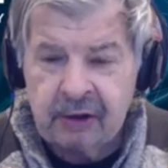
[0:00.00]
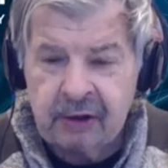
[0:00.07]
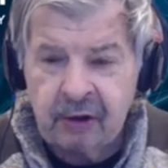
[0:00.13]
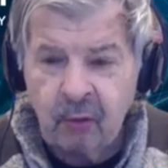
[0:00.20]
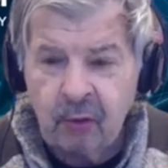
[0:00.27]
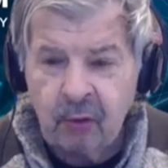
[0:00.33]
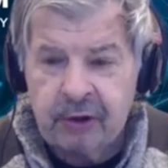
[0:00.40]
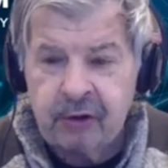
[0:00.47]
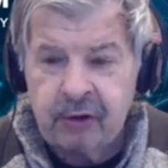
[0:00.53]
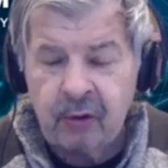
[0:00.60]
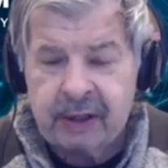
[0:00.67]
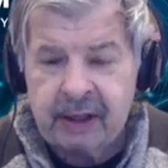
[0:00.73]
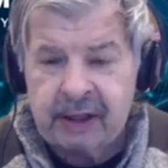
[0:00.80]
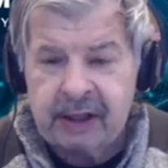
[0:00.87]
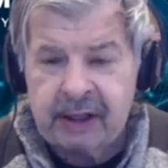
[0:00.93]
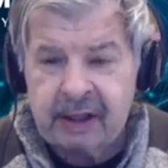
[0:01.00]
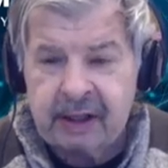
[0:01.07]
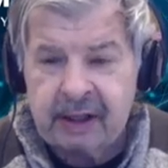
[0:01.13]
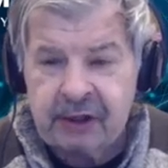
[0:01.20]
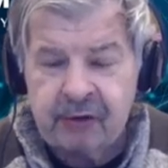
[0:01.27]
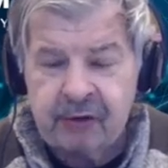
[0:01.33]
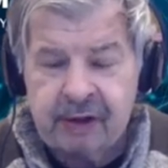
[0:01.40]
No one knew what any
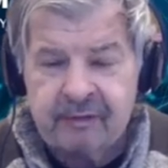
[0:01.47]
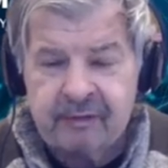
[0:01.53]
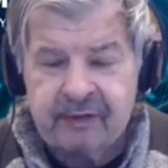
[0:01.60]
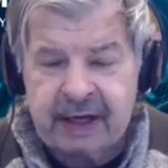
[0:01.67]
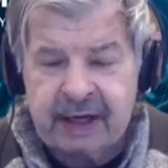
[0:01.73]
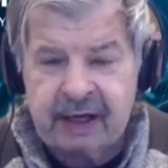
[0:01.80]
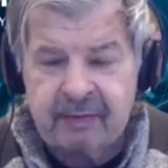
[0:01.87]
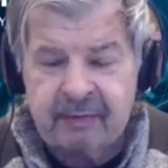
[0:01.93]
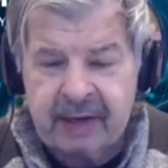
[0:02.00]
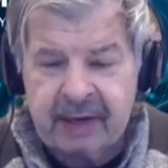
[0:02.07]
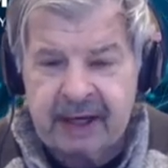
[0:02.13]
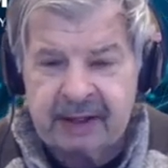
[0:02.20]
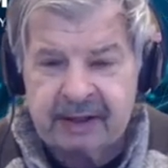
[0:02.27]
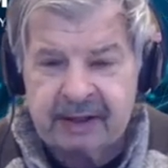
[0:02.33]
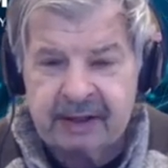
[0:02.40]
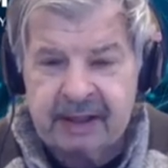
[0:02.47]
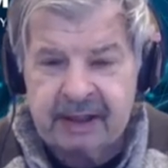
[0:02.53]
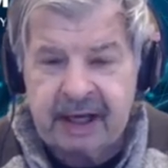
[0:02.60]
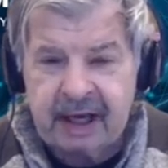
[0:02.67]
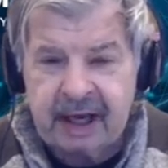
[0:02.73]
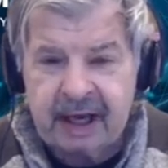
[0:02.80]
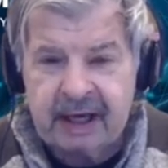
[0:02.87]
unit of data meant.
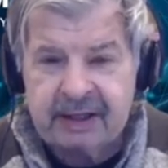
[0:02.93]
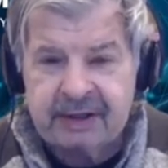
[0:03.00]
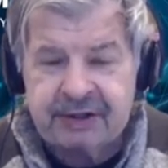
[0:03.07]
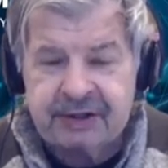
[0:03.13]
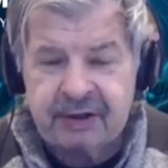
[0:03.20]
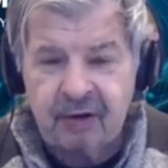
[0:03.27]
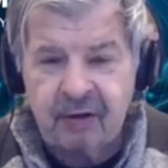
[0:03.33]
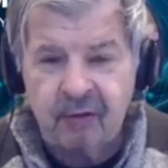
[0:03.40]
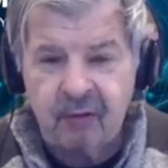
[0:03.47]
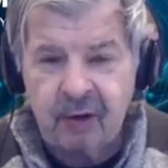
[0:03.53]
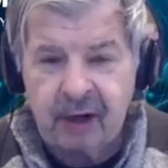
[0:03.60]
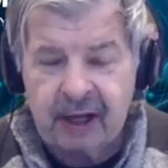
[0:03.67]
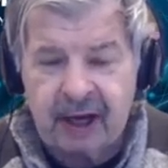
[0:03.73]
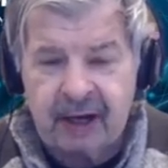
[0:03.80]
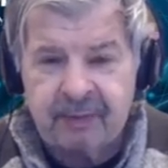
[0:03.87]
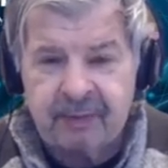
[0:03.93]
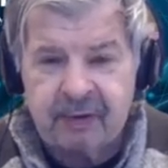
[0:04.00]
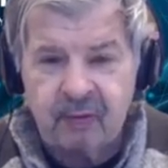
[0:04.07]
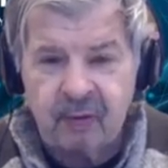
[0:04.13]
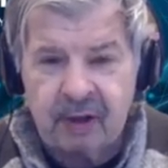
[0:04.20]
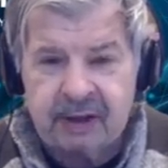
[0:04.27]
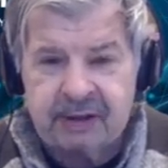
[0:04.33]
And so what
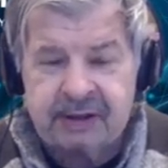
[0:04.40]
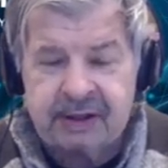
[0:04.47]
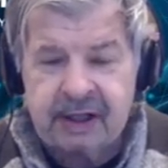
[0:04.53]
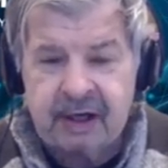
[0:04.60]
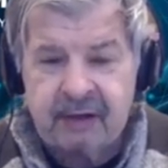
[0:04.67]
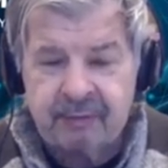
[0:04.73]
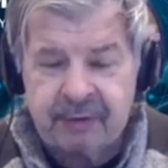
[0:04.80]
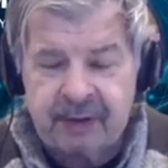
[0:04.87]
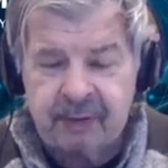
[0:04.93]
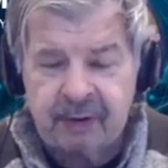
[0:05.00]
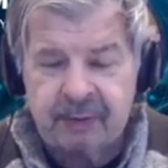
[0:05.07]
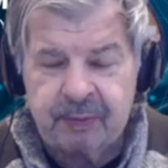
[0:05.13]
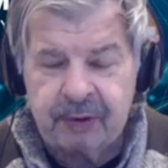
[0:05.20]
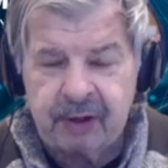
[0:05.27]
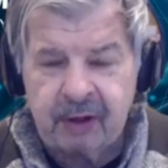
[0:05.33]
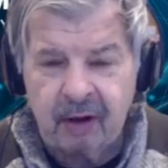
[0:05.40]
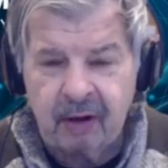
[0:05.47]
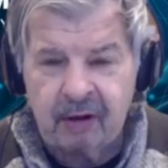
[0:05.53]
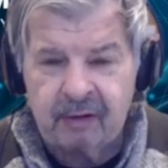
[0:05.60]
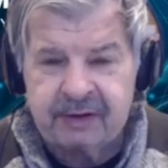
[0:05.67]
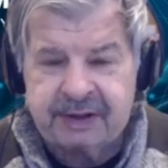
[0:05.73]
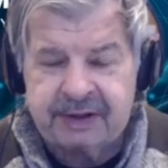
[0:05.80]
happened was people put
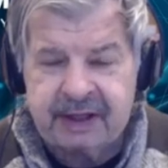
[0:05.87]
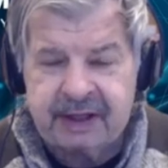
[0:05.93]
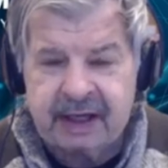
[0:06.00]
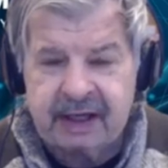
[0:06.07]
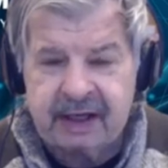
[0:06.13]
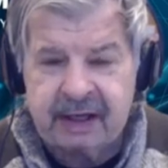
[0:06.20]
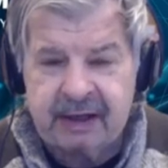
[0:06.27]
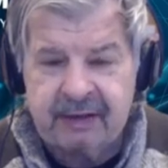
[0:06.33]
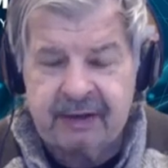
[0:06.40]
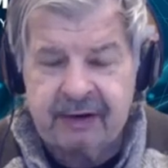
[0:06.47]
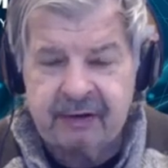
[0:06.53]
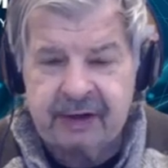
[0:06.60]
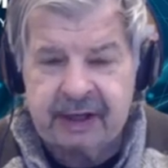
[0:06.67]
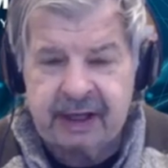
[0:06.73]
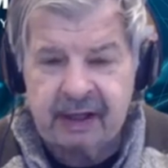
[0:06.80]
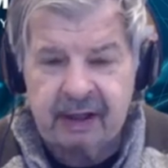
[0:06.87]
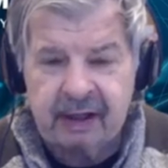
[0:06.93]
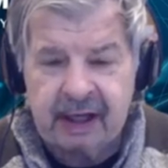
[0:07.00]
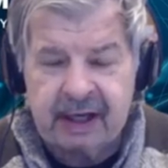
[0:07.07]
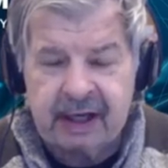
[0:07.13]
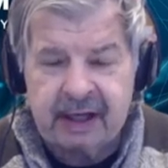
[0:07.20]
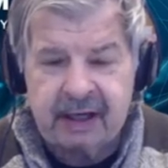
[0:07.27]
all this data in their data
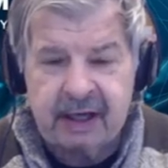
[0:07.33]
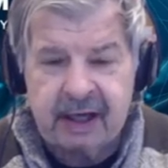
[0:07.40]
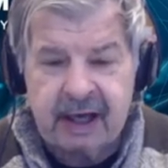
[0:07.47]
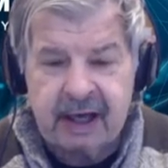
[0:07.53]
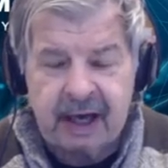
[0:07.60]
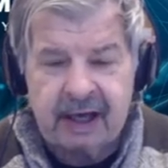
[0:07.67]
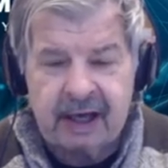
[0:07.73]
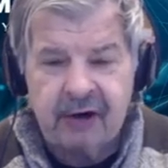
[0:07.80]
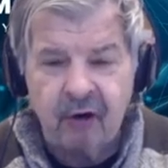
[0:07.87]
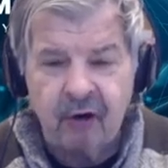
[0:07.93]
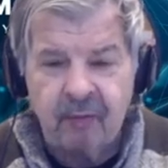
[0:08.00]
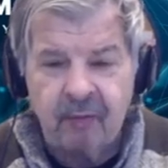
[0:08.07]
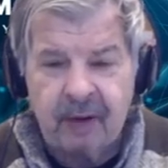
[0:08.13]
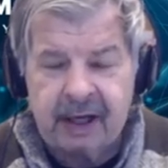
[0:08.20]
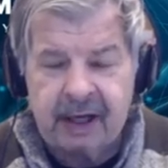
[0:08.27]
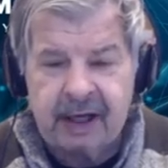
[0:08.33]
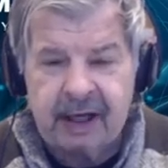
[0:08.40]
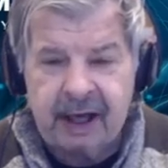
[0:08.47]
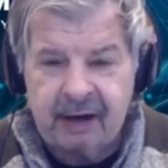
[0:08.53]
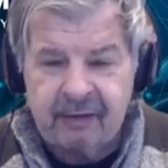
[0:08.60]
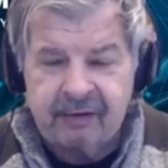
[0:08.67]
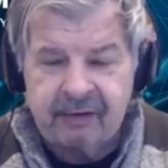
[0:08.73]
lake, and nobody
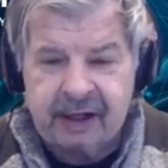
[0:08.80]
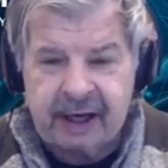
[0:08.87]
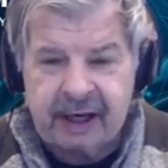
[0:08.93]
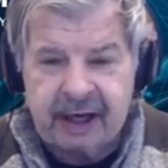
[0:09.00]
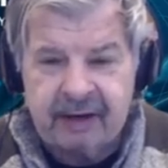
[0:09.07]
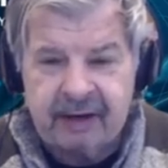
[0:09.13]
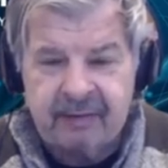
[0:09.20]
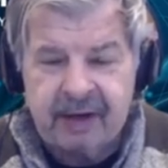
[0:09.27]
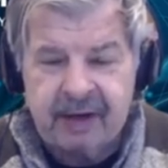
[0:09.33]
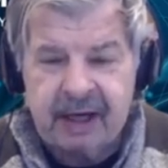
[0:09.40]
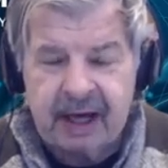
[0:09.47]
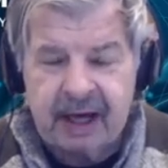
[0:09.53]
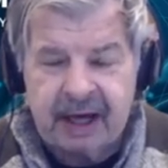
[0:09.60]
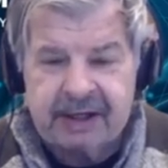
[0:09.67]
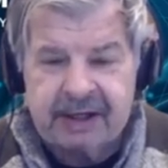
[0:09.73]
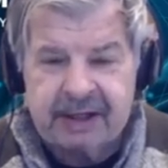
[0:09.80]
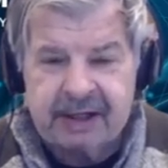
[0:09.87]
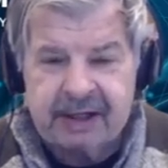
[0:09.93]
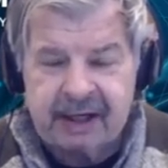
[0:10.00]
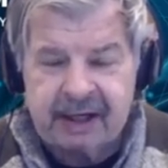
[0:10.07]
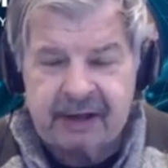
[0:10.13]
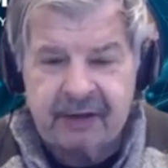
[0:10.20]
ever came and
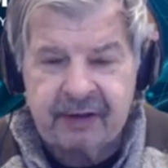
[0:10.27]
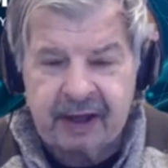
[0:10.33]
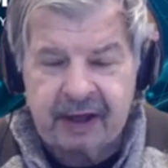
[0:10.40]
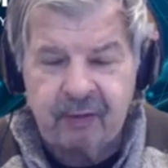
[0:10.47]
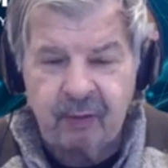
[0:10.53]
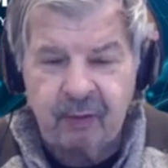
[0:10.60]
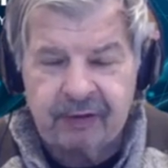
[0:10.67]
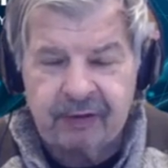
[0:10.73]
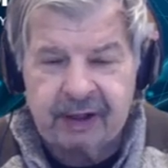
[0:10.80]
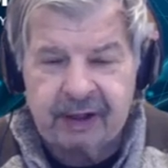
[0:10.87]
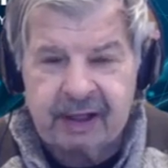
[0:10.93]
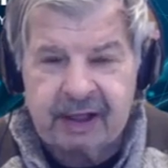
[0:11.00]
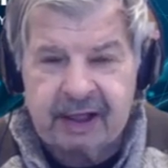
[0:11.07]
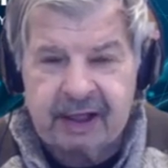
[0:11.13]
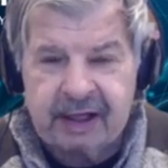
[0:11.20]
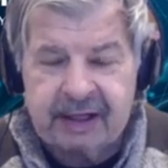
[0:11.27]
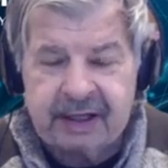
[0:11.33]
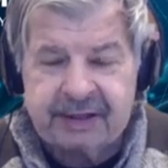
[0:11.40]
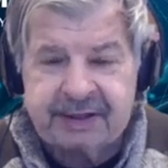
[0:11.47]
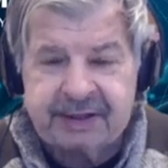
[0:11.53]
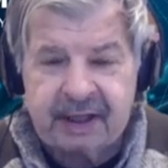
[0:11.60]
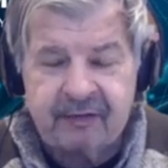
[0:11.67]
did anything with it.
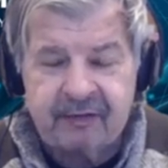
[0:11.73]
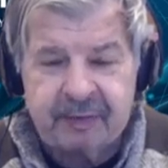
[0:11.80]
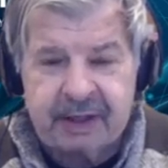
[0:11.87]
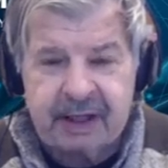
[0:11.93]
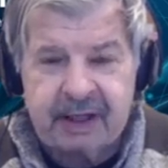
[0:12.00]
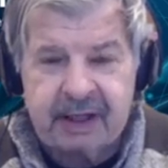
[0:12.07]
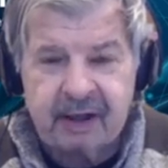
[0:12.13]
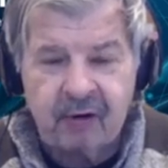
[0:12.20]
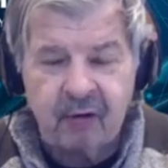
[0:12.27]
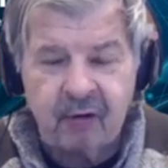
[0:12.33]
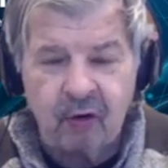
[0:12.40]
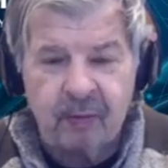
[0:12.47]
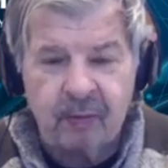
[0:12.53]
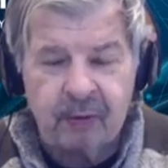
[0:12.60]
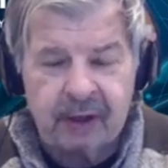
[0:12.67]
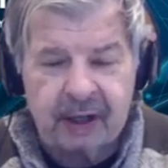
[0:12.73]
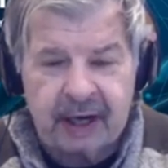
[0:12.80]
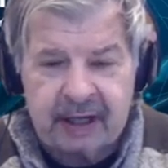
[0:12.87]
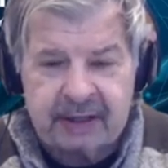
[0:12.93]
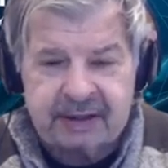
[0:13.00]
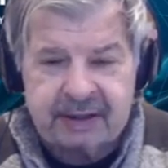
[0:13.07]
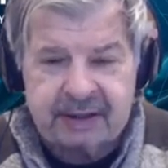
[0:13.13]
Instead of being a corporate
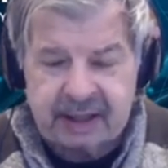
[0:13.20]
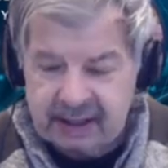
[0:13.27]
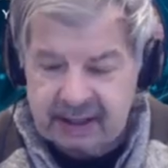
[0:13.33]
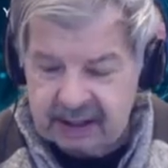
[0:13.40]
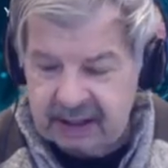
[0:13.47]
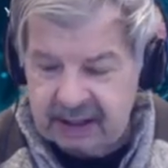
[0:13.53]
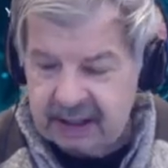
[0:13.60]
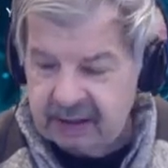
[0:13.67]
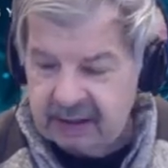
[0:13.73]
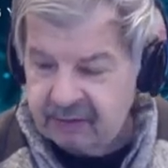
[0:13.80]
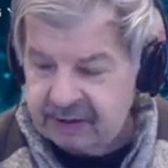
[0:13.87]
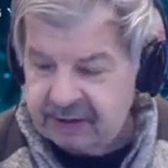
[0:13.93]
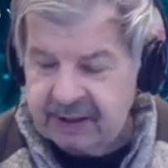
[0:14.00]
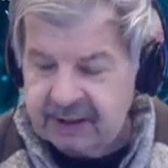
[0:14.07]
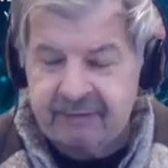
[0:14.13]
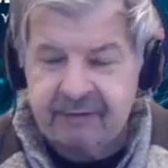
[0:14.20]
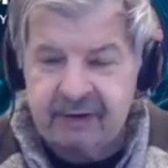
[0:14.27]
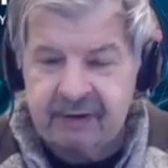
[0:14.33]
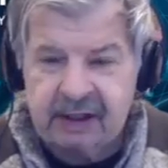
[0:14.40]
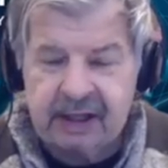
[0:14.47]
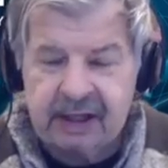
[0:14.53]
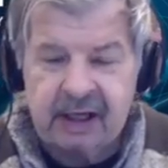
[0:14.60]
asset, it was
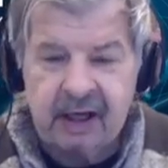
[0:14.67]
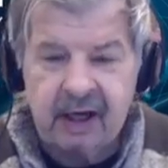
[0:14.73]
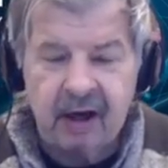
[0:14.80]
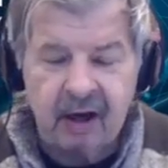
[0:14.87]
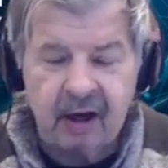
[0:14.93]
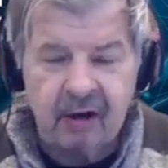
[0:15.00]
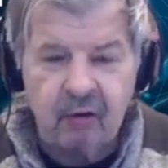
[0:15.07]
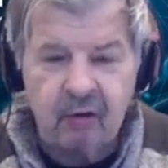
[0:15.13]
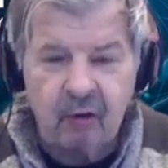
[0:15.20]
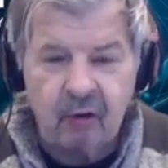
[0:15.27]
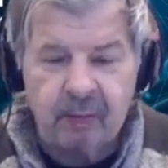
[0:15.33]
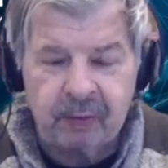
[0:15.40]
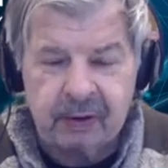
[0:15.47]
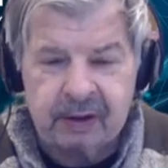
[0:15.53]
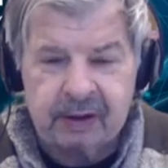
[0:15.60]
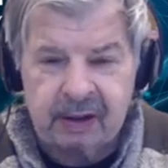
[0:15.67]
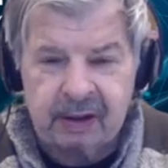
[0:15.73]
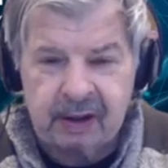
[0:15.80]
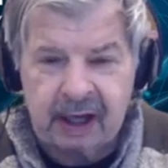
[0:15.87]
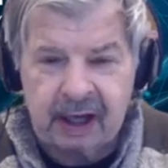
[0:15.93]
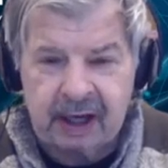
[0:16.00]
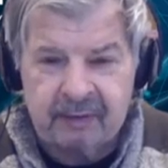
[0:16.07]
definitely a corporate
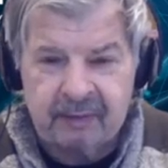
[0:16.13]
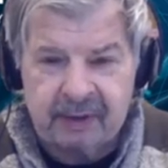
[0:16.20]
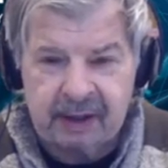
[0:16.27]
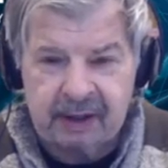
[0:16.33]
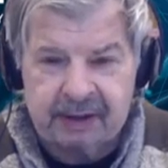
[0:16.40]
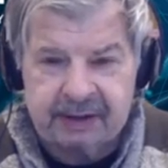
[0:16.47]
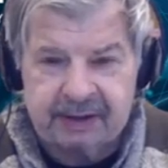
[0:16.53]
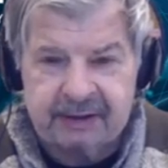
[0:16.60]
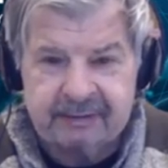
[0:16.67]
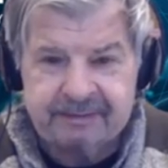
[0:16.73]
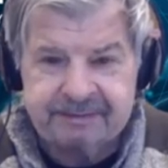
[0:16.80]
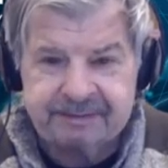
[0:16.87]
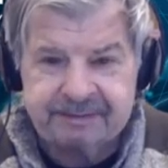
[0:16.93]
liability.